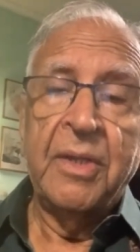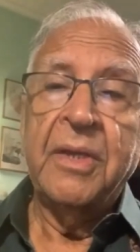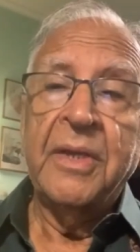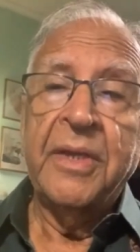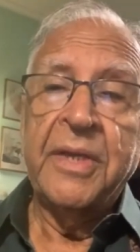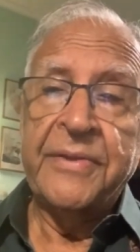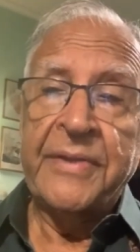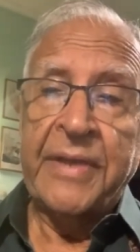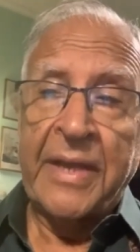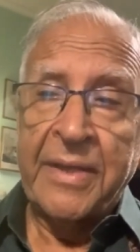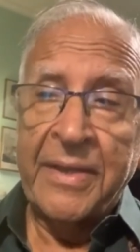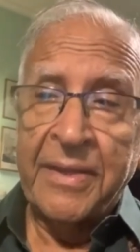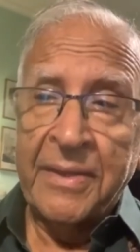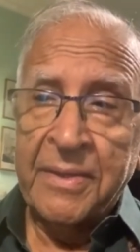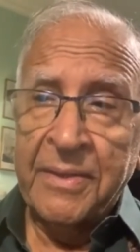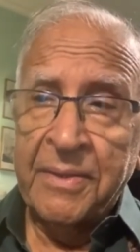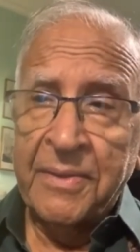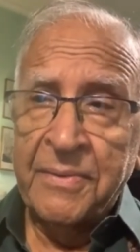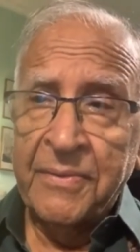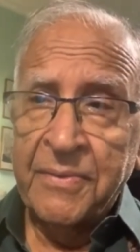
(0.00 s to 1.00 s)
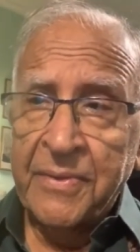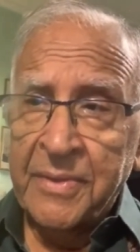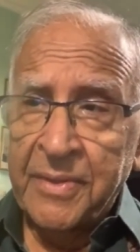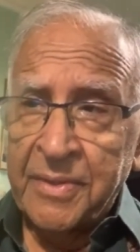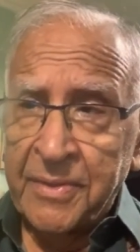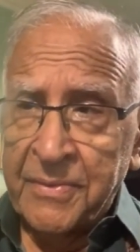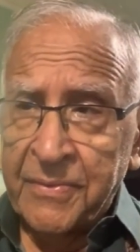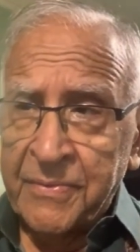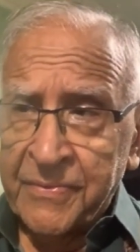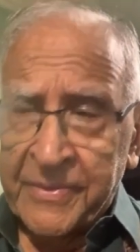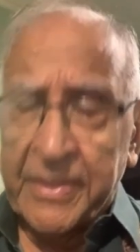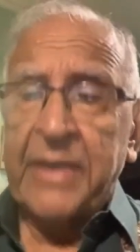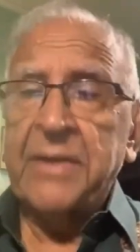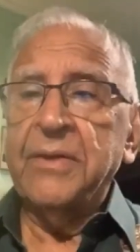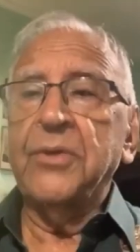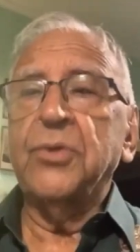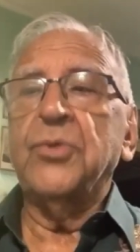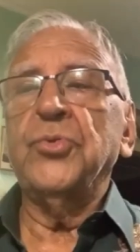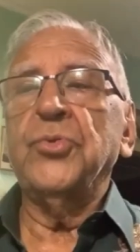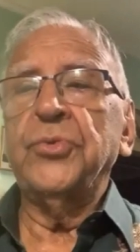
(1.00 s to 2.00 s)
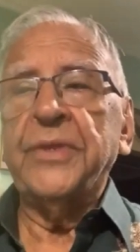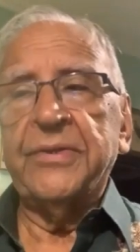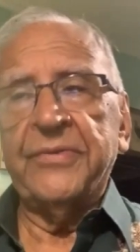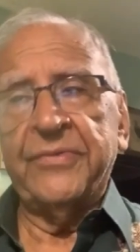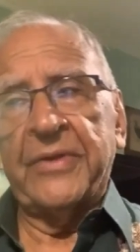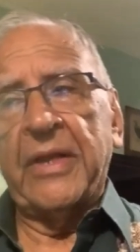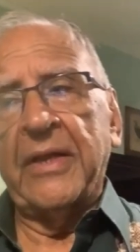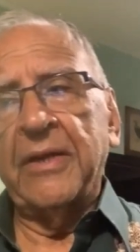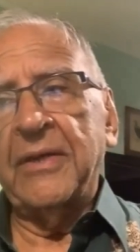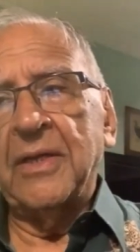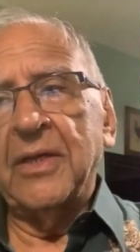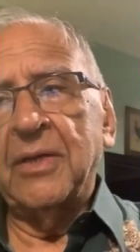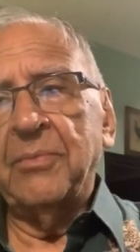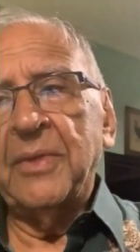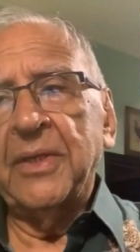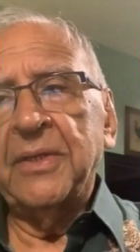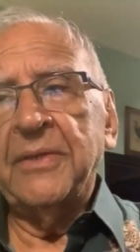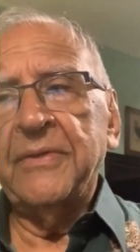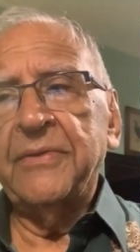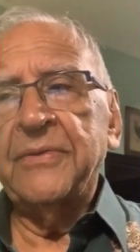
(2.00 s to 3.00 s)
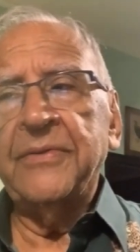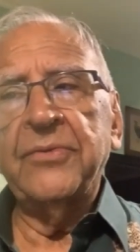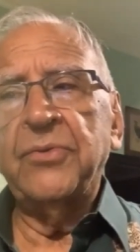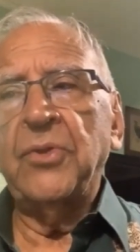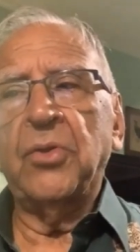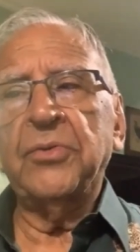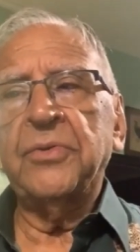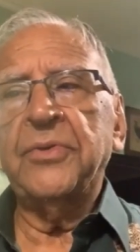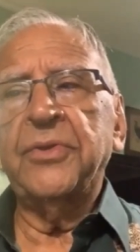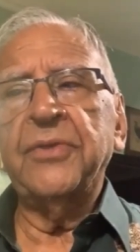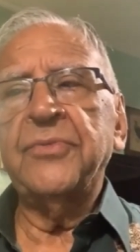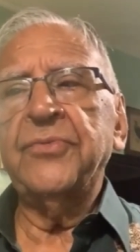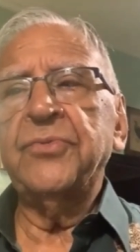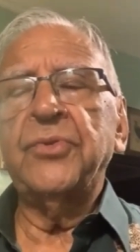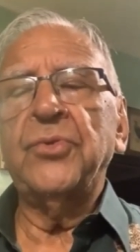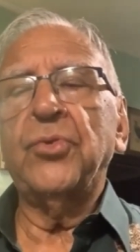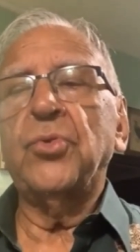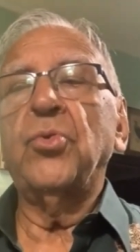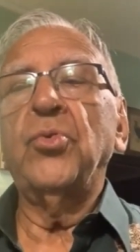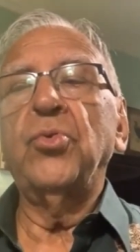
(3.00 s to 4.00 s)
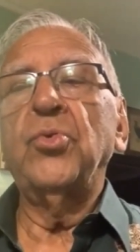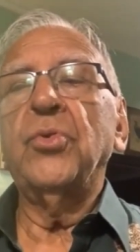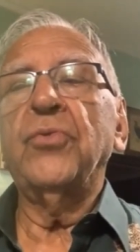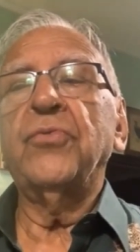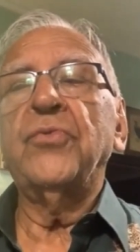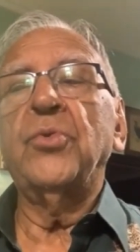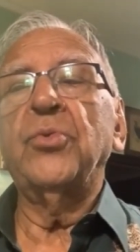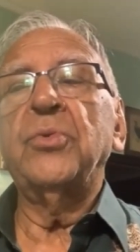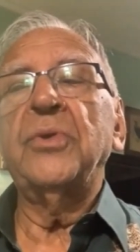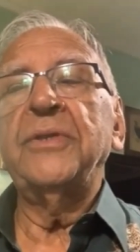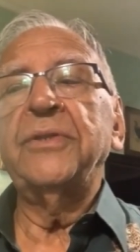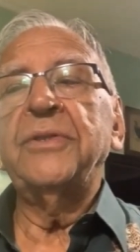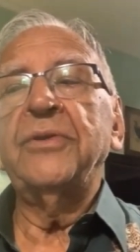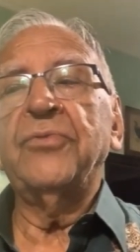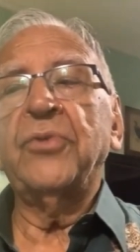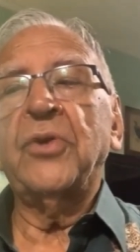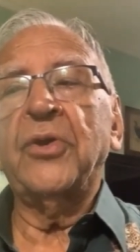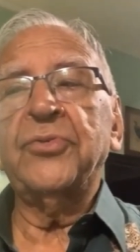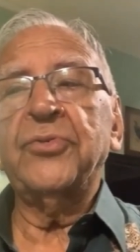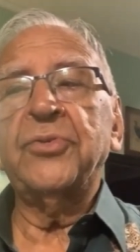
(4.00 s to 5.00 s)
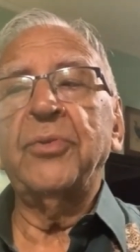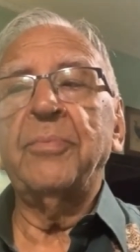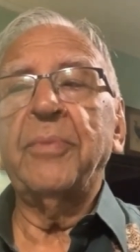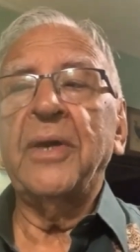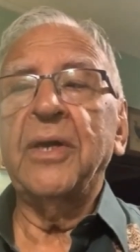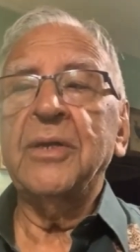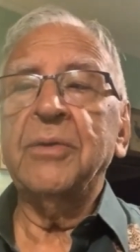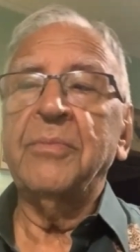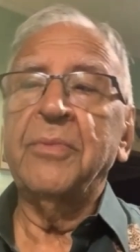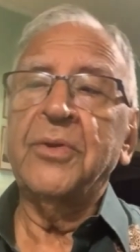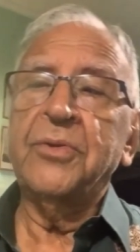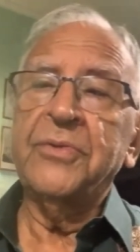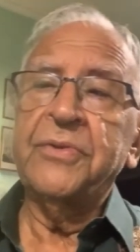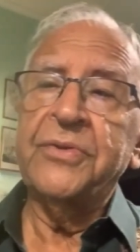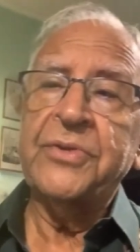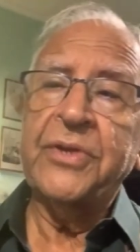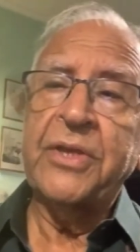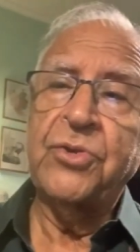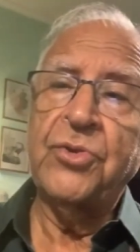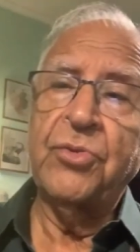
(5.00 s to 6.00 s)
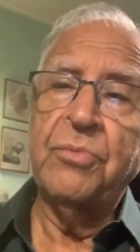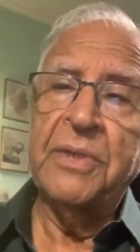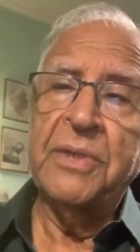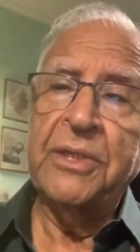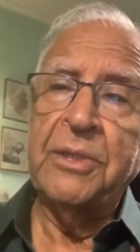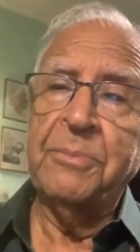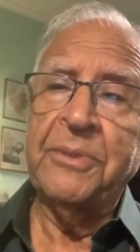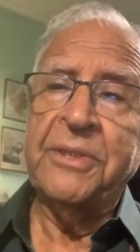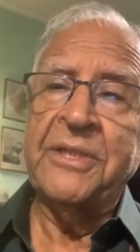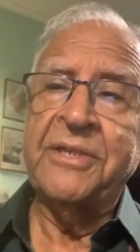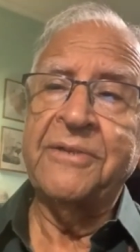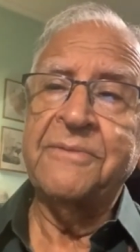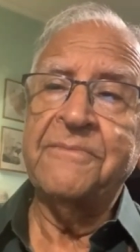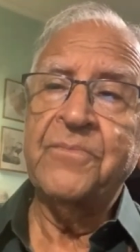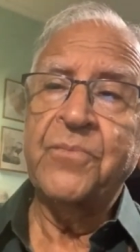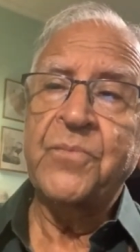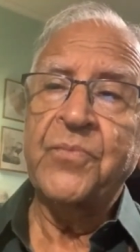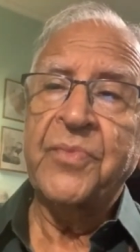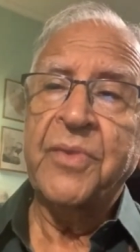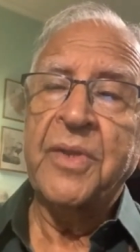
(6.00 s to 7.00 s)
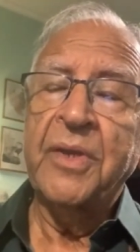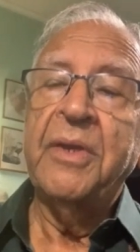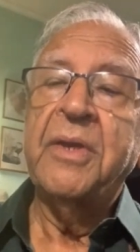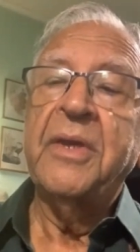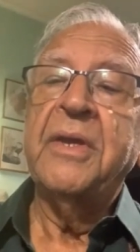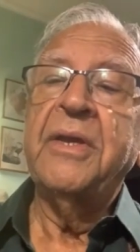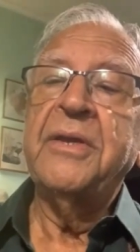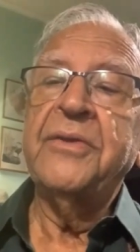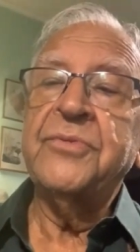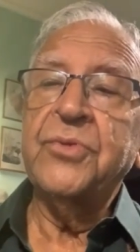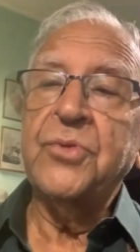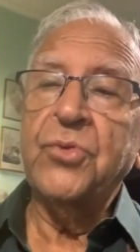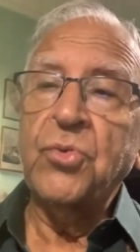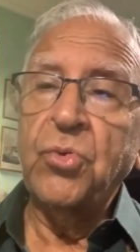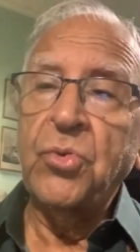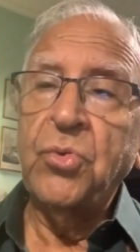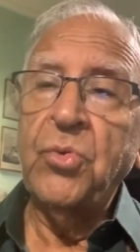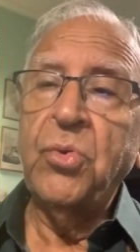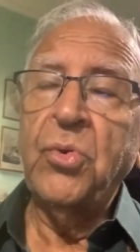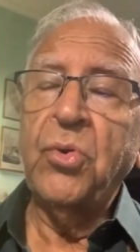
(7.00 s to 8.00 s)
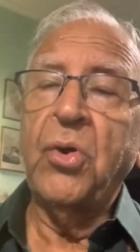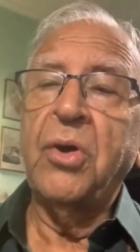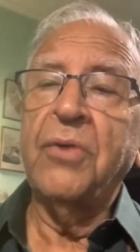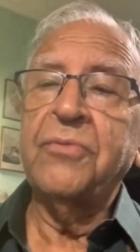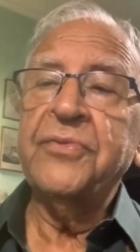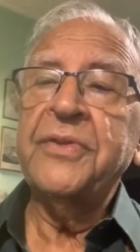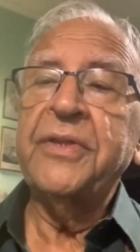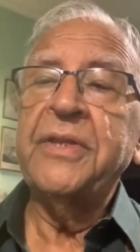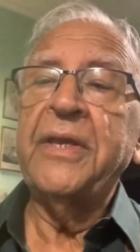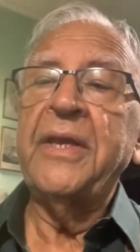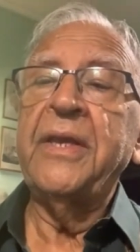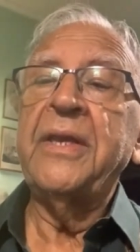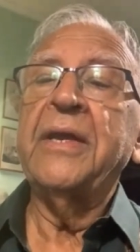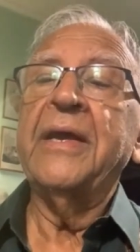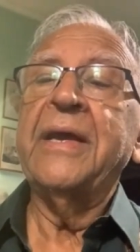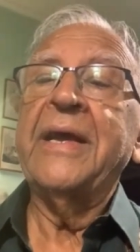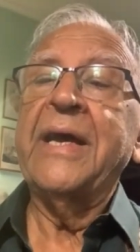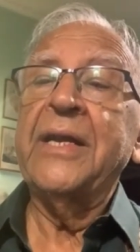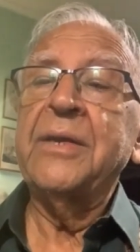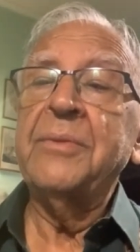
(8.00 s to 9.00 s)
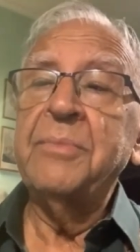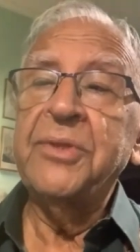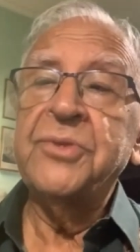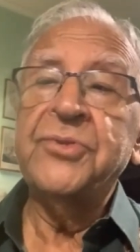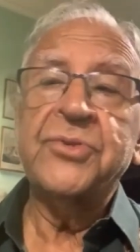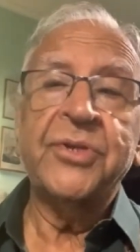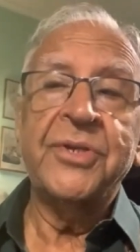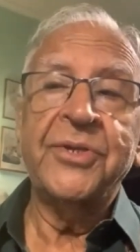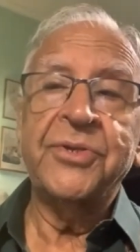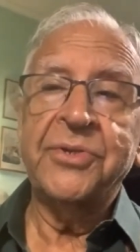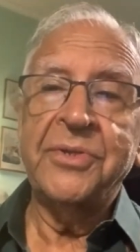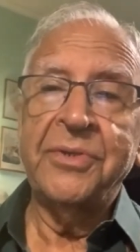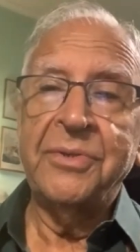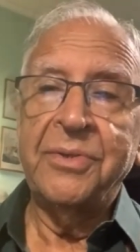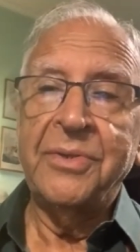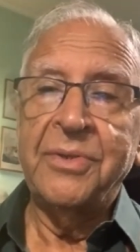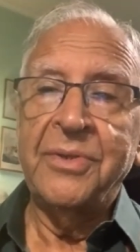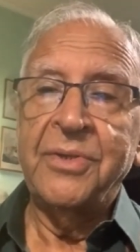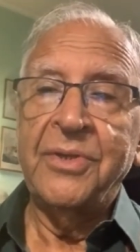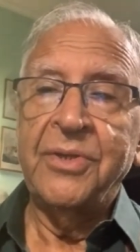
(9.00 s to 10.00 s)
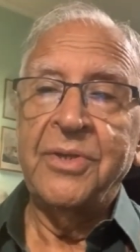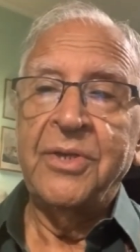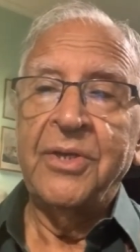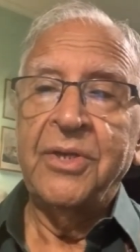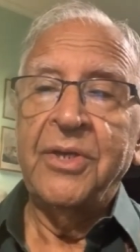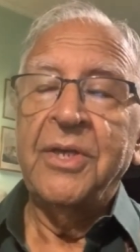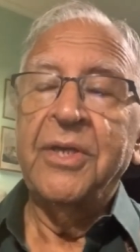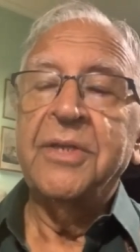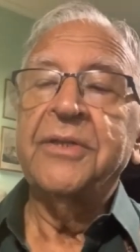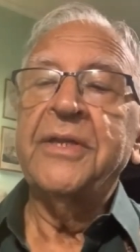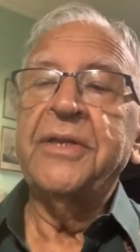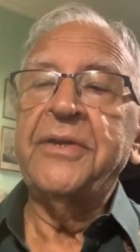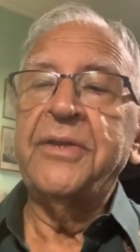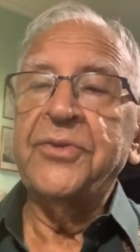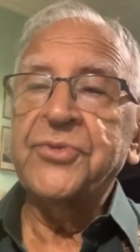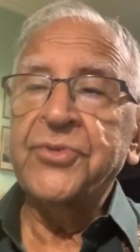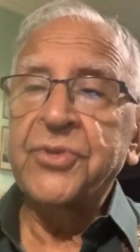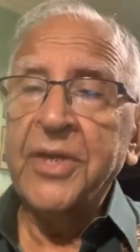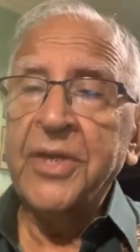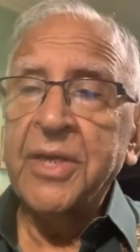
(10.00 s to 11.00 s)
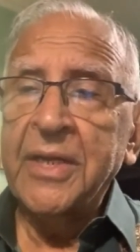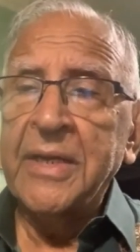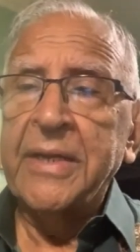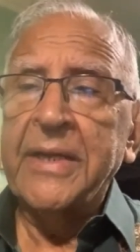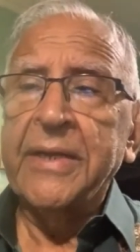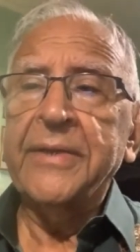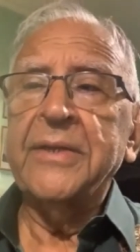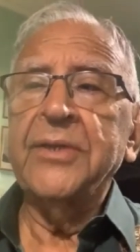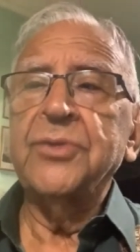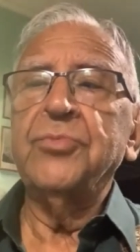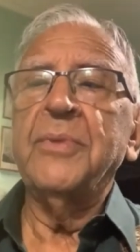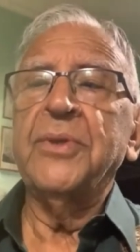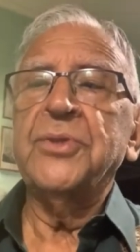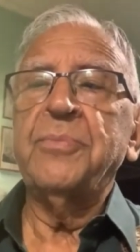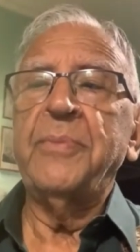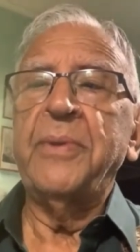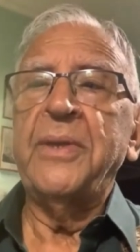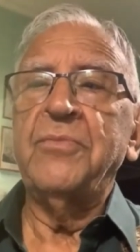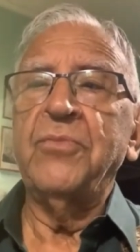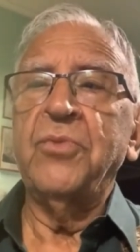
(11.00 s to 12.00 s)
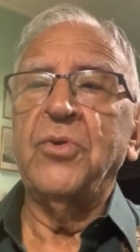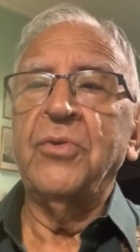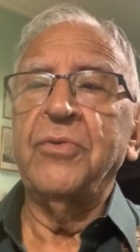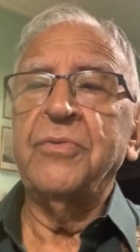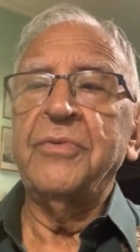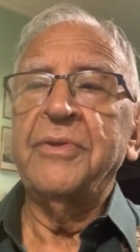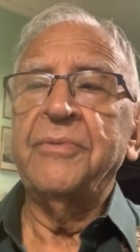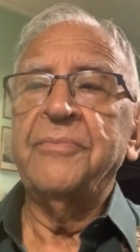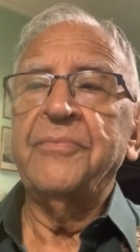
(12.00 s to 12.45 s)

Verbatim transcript: as I said to the state government, this is not just the role of only the forest department of the state of Madhya Pradesh is the role of the administration. The district collectors must be involved